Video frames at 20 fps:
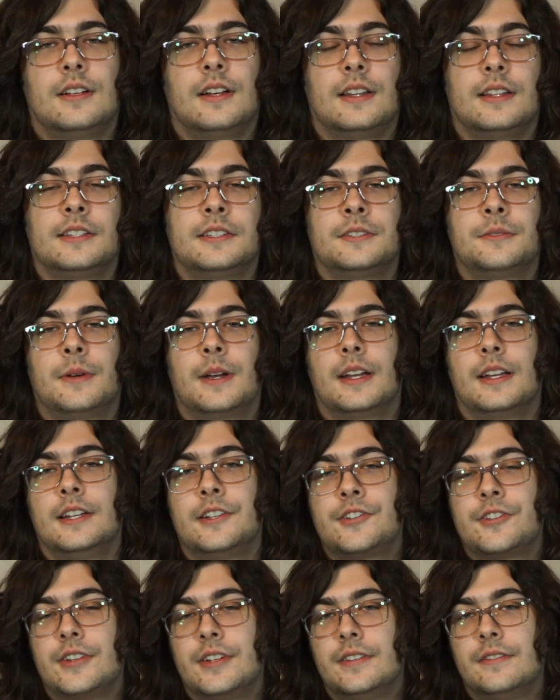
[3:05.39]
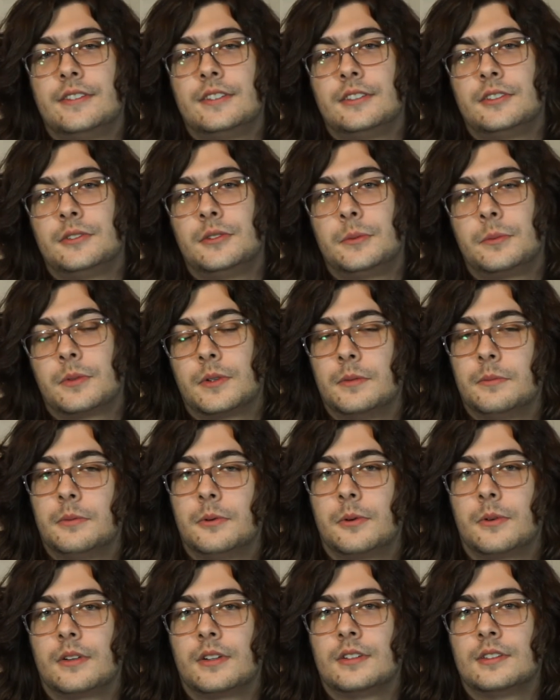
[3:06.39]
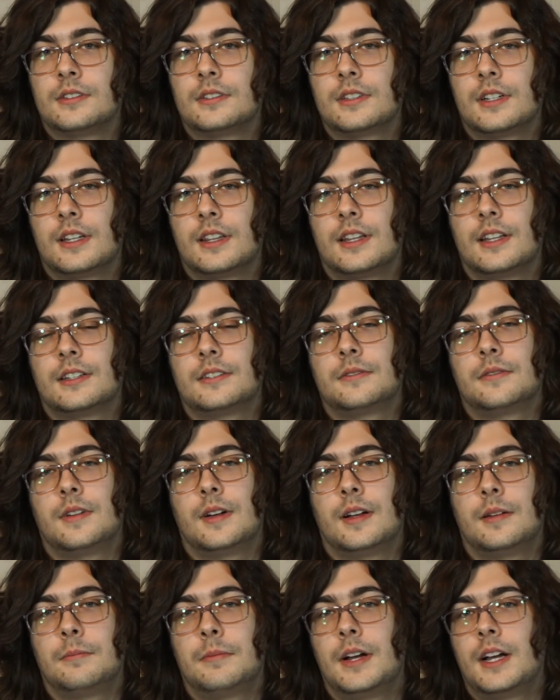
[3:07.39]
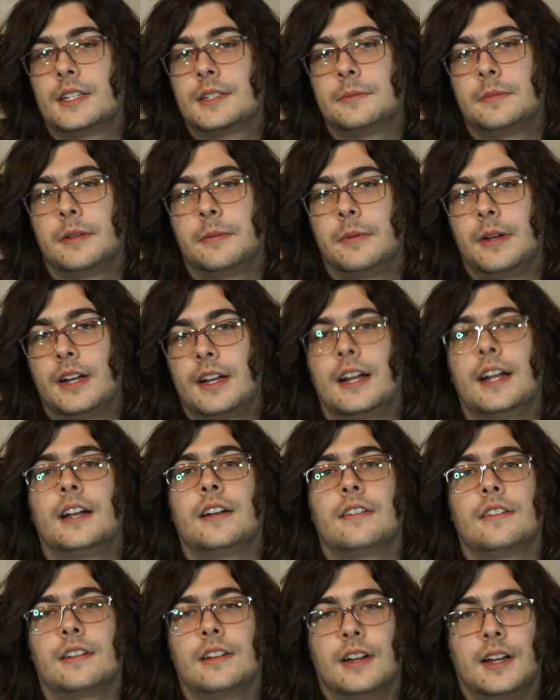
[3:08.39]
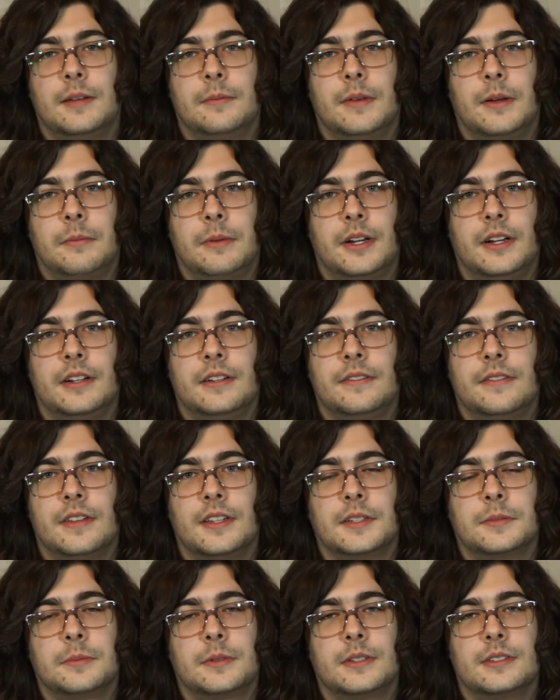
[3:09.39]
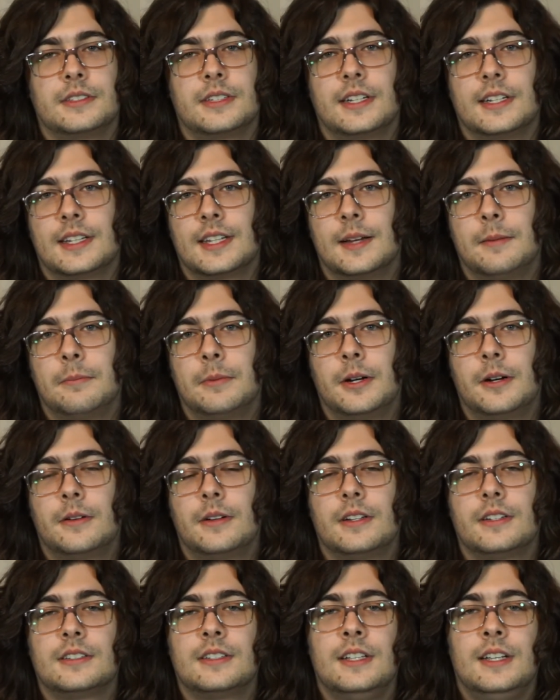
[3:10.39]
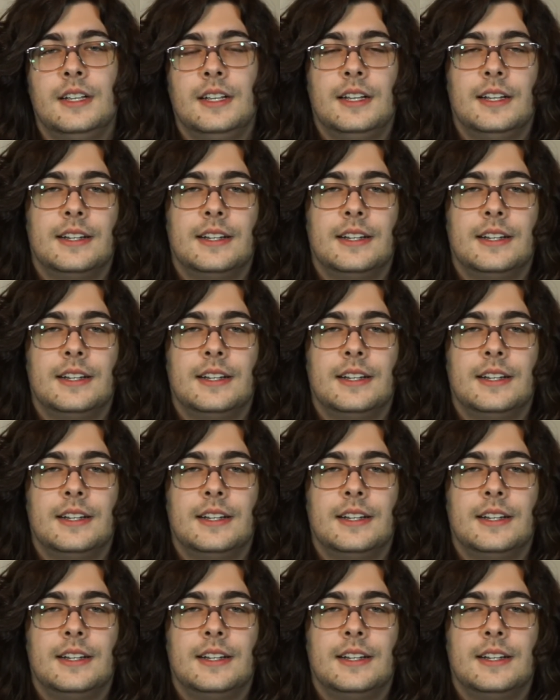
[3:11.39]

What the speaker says: And this is why initiative is super important, and that's why possibly being a Harengon might be good for this build to get that bonus.